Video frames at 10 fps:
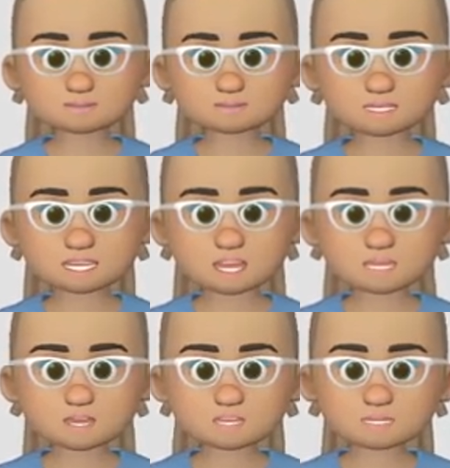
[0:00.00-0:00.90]
What
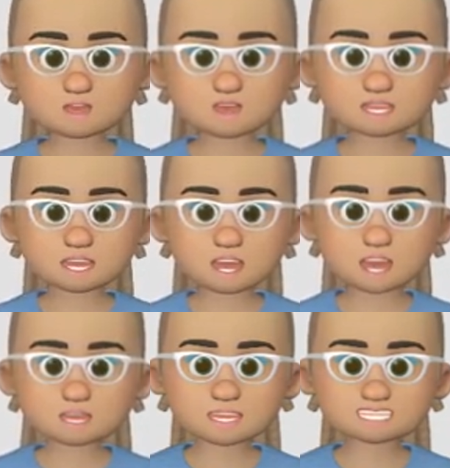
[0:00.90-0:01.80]
happens
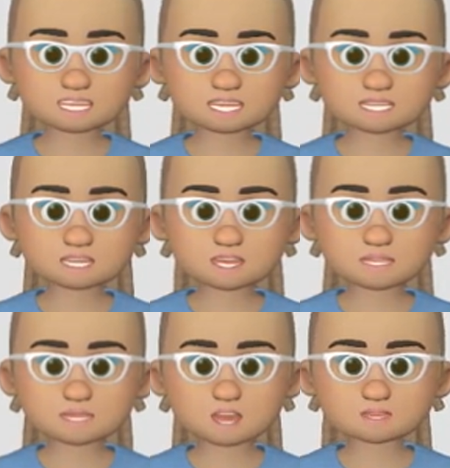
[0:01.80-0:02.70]
overall is that
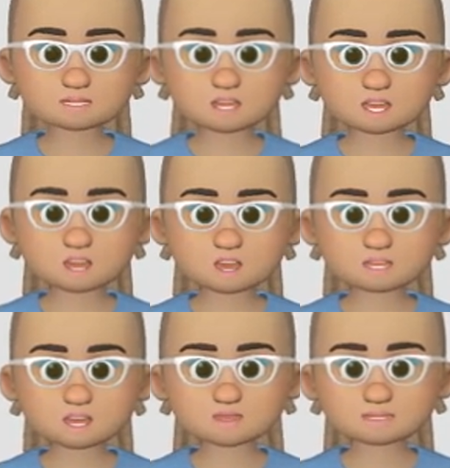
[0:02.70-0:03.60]
sorbitol and
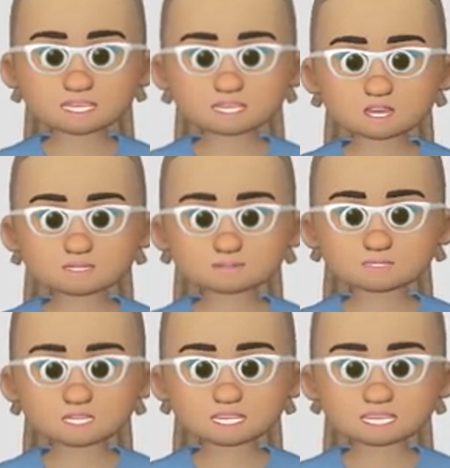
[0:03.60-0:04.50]
maltitol is
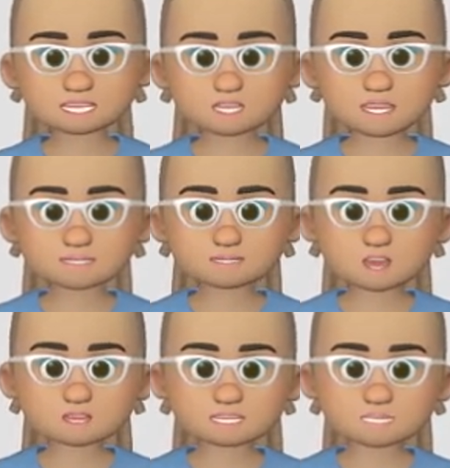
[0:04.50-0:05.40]
less sweet
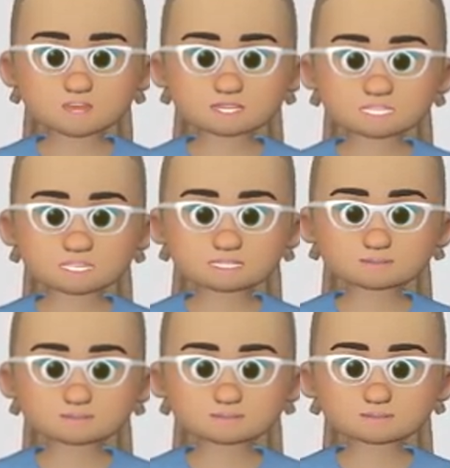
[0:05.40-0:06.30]
than table sugar,
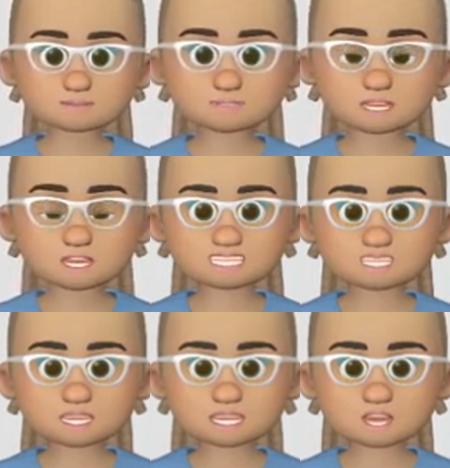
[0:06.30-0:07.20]
but
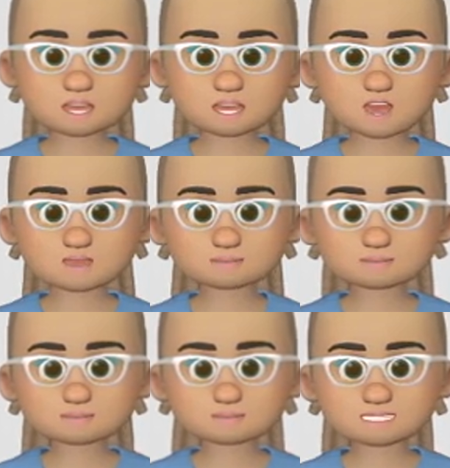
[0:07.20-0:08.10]
xylitol
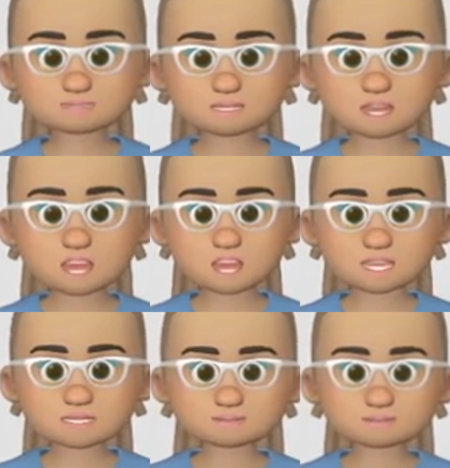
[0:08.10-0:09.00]
is
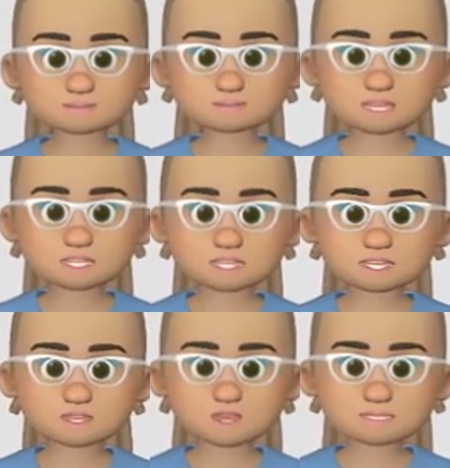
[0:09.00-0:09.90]
actually as
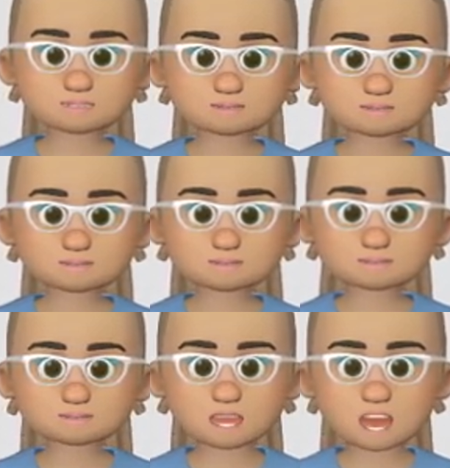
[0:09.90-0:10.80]
sweet
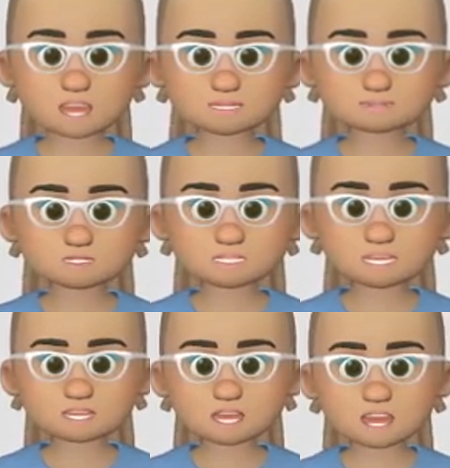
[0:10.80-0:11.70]
as
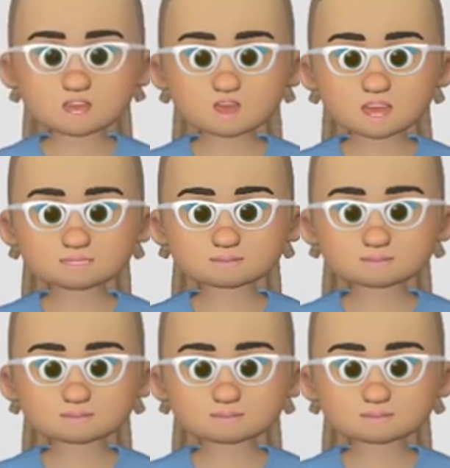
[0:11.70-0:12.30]
sugar alcohol.